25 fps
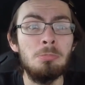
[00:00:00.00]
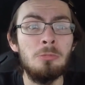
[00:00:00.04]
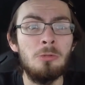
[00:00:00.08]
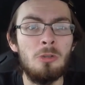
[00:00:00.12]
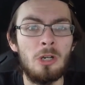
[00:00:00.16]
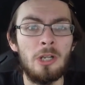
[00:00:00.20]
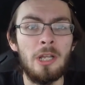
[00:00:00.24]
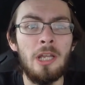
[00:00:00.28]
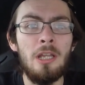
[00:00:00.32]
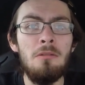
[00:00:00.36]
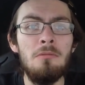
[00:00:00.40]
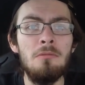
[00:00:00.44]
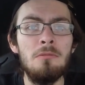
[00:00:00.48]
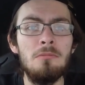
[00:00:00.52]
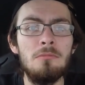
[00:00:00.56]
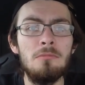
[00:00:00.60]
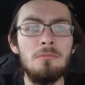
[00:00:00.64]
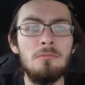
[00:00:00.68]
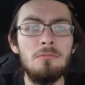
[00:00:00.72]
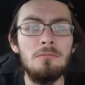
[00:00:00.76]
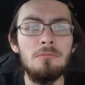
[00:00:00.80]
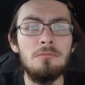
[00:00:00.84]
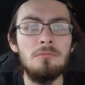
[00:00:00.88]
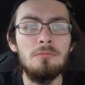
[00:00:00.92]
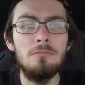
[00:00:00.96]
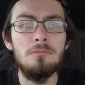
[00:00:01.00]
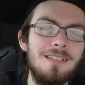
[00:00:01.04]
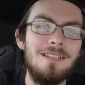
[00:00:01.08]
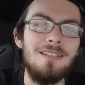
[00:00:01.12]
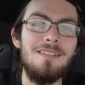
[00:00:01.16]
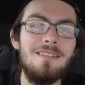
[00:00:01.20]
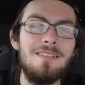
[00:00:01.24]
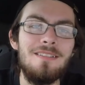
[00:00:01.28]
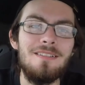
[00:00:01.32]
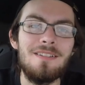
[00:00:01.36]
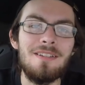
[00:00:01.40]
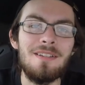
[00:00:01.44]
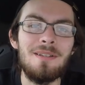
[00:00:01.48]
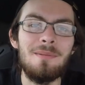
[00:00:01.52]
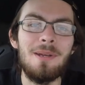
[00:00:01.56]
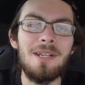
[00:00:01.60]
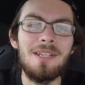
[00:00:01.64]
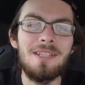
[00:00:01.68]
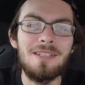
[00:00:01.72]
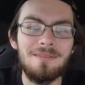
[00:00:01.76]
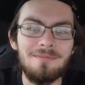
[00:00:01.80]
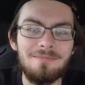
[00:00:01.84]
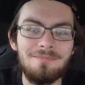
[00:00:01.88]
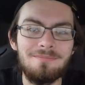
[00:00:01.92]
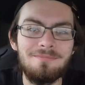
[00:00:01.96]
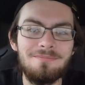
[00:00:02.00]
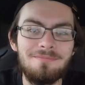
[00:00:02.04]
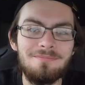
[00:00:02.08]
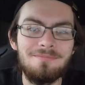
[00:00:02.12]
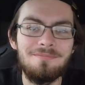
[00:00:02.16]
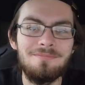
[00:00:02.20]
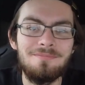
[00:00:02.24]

Go on then. In a bit.